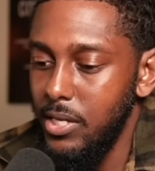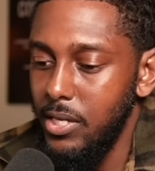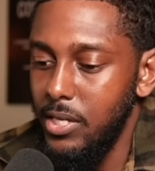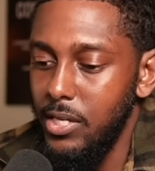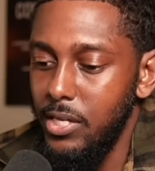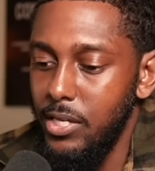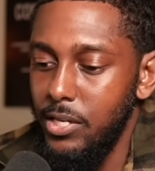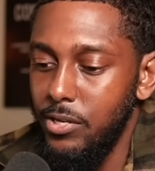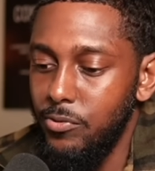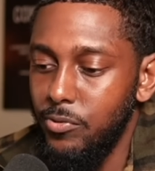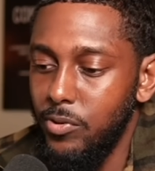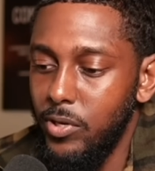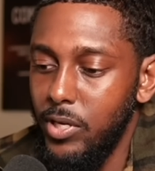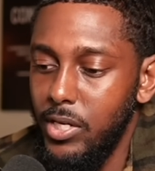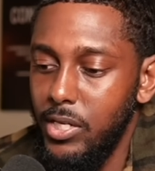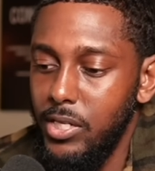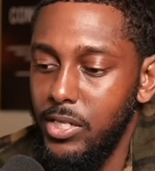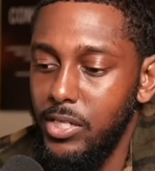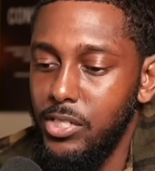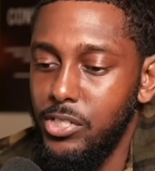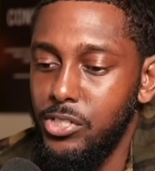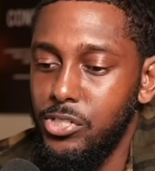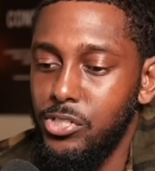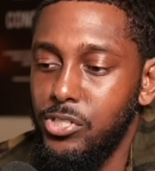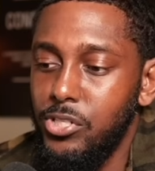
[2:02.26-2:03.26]
he running
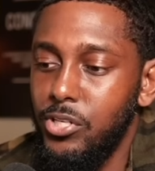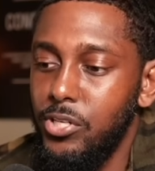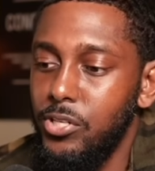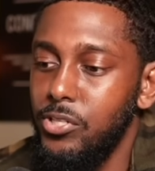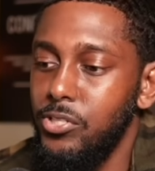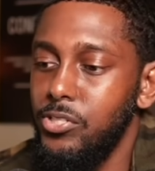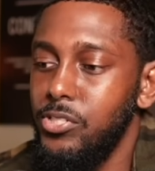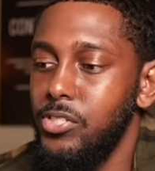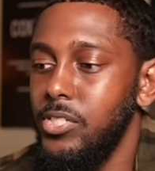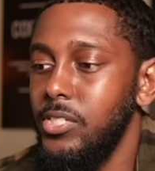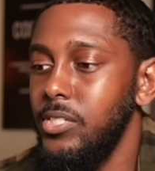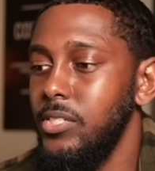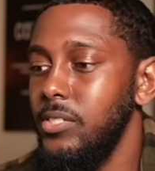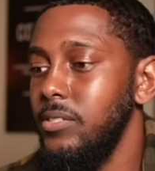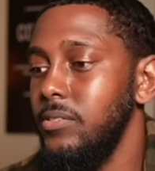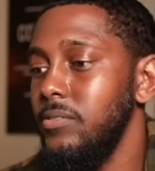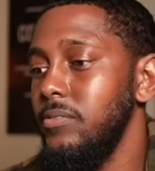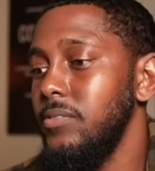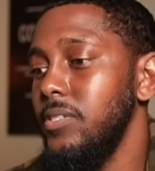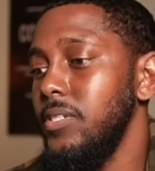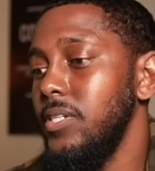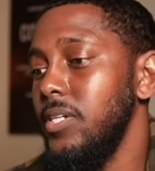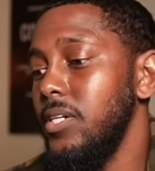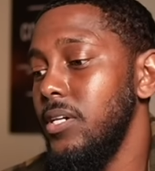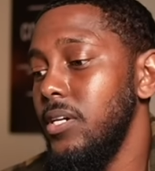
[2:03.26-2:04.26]
his church in
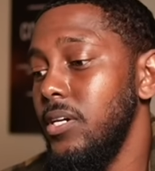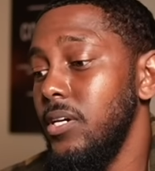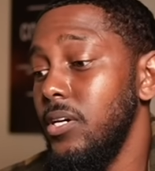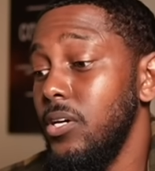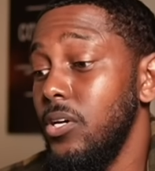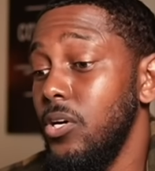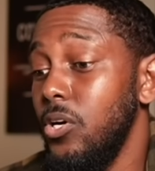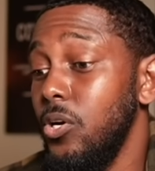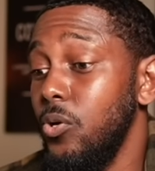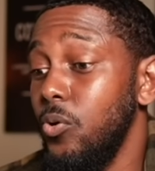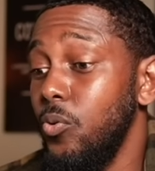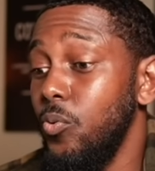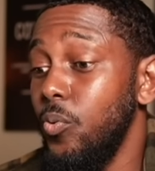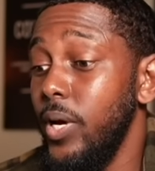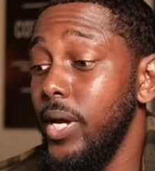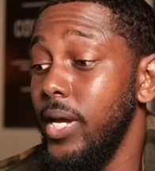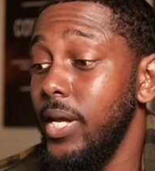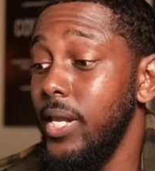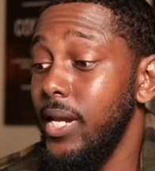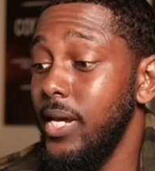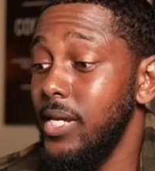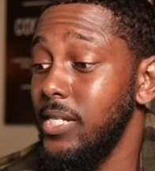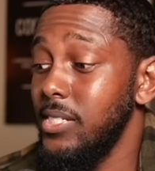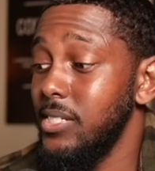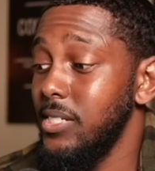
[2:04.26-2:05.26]
a way
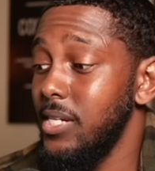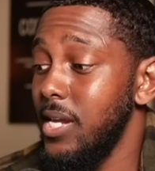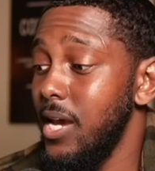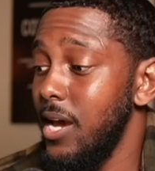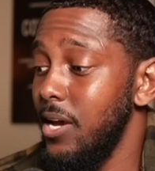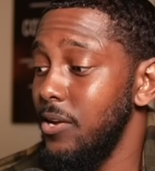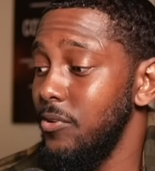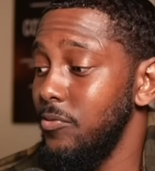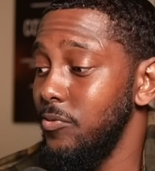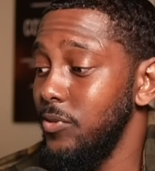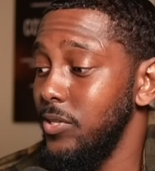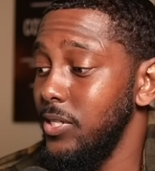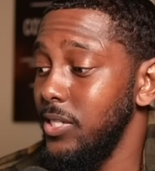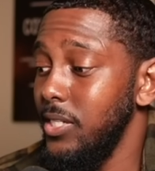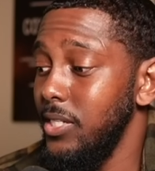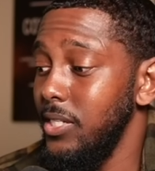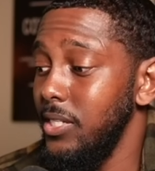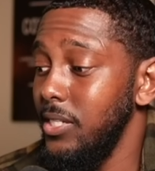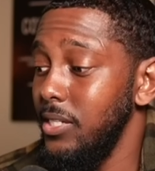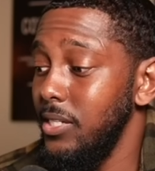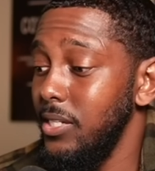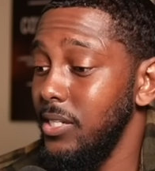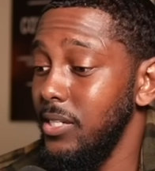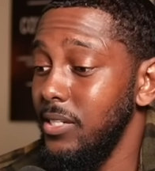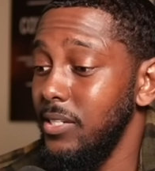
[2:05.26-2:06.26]
that's not
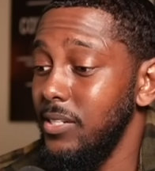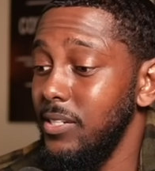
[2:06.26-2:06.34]
really